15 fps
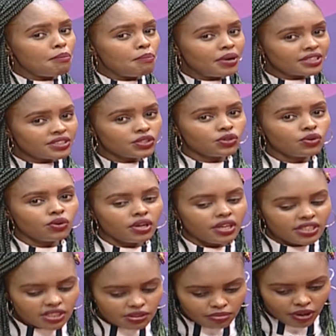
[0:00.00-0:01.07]
personal
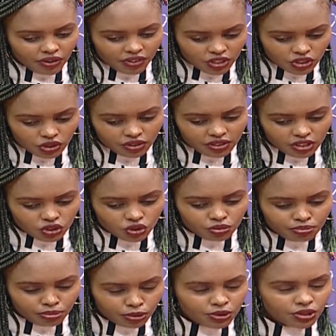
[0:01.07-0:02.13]
inspiration that you
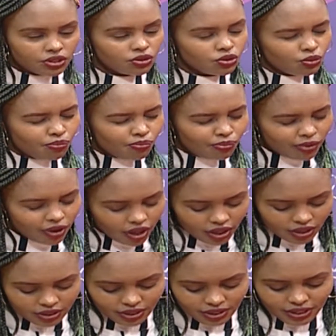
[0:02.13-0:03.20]
put
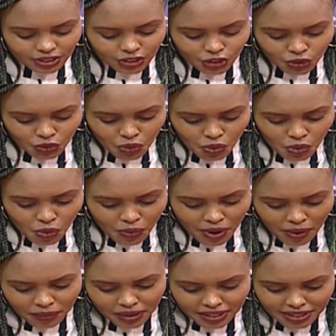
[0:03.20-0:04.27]
kizungu
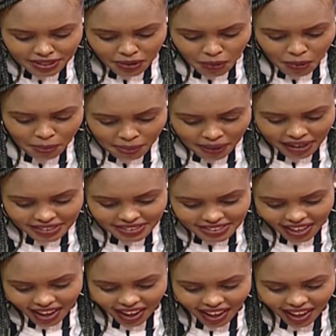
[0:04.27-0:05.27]
wewe nikikupata.